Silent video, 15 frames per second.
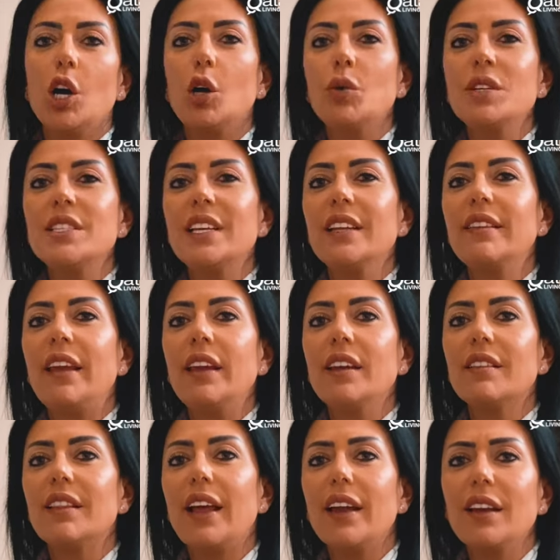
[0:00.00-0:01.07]
always they take
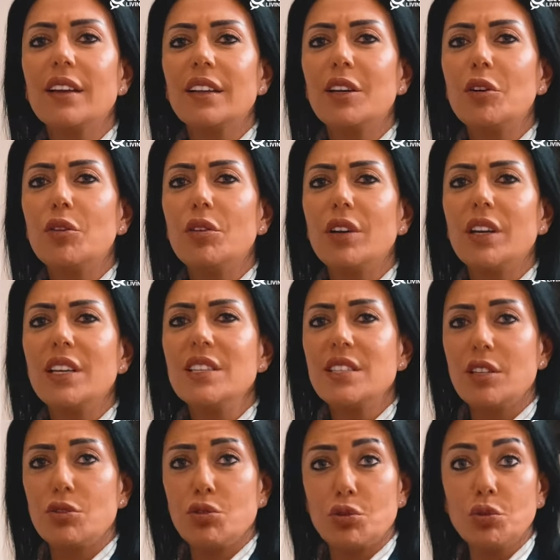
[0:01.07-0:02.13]
it like you know is
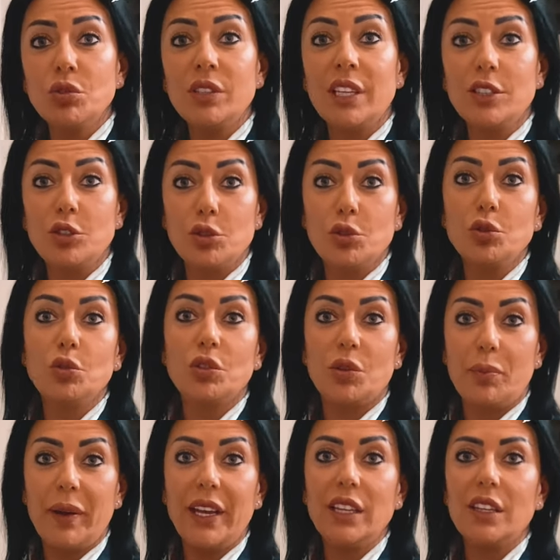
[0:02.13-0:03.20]
it true that you do the
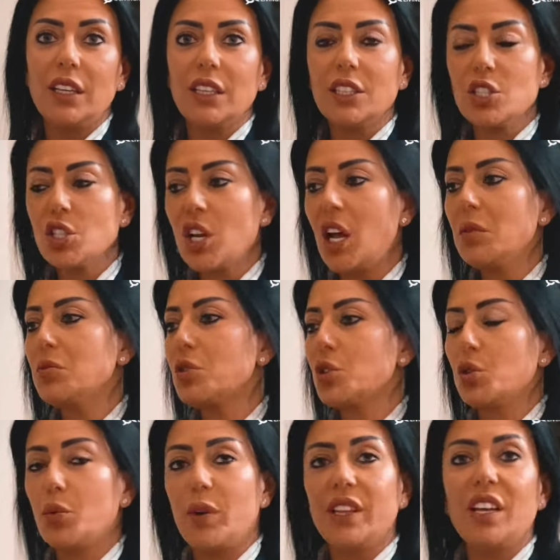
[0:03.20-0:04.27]
painting the sculptures
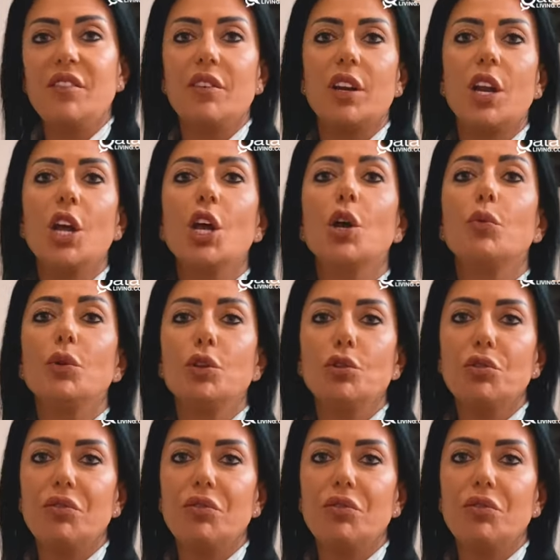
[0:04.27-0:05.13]
or whatever with your